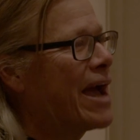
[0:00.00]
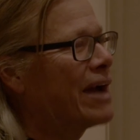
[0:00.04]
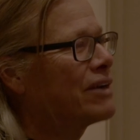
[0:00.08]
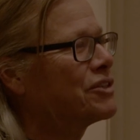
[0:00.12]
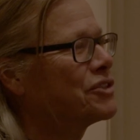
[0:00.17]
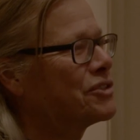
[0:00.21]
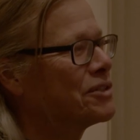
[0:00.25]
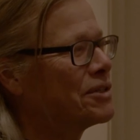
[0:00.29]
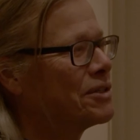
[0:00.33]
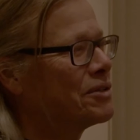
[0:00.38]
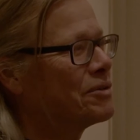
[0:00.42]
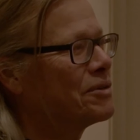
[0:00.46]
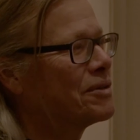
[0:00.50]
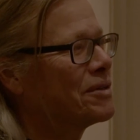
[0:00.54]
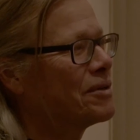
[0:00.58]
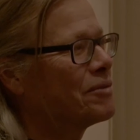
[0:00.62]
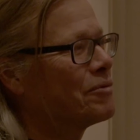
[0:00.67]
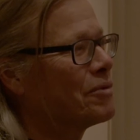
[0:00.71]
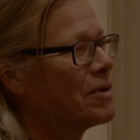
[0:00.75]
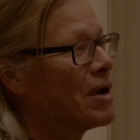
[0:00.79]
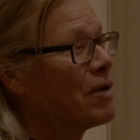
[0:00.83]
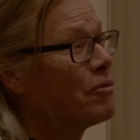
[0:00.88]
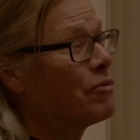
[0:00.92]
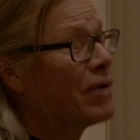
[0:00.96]
actually,
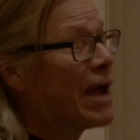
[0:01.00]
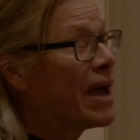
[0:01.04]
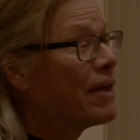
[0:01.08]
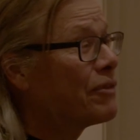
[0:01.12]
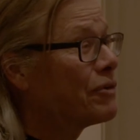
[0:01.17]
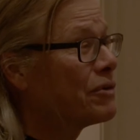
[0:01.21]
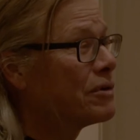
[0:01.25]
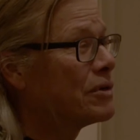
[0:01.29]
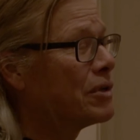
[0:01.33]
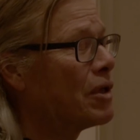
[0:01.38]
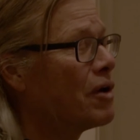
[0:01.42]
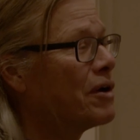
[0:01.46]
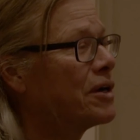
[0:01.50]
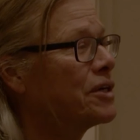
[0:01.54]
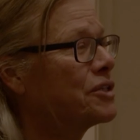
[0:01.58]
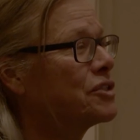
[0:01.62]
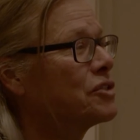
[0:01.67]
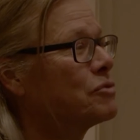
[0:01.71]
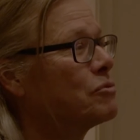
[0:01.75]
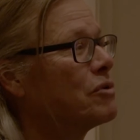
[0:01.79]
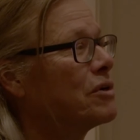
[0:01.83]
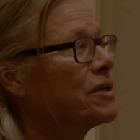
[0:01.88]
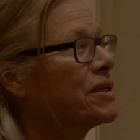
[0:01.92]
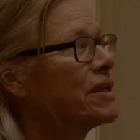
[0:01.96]
a rather
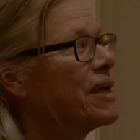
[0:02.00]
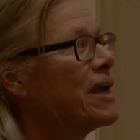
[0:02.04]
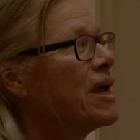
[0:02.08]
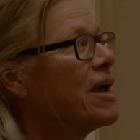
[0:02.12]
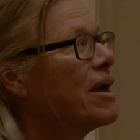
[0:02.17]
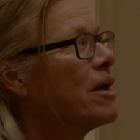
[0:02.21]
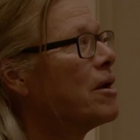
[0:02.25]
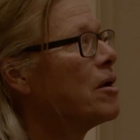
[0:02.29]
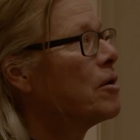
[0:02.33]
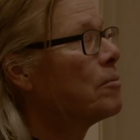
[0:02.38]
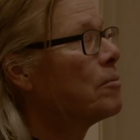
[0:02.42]
large one.